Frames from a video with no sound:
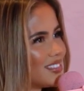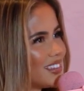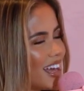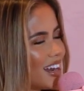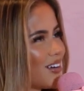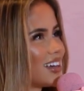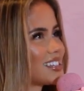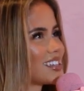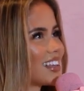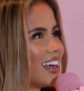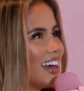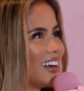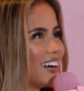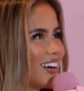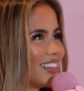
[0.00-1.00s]
Anyway, so
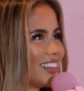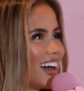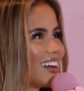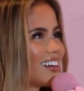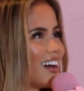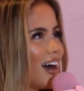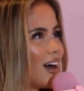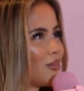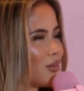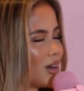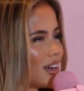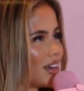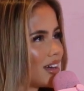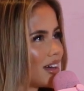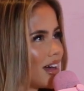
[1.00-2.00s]
later on that night,
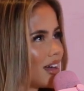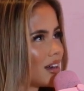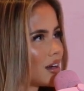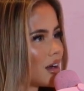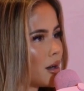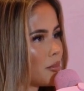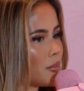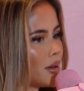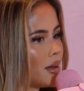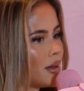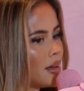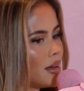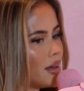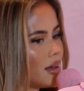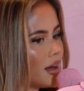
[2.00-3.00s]
we ended up
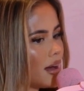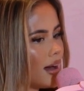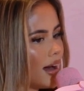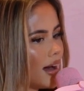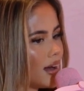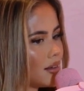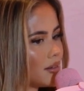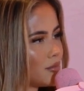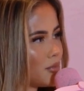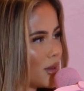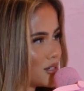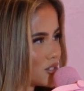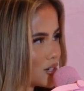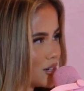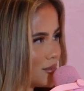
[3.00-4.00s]
at
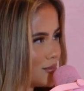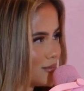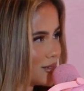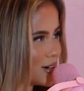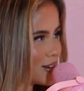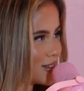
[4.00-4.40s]
Bedroom. You know,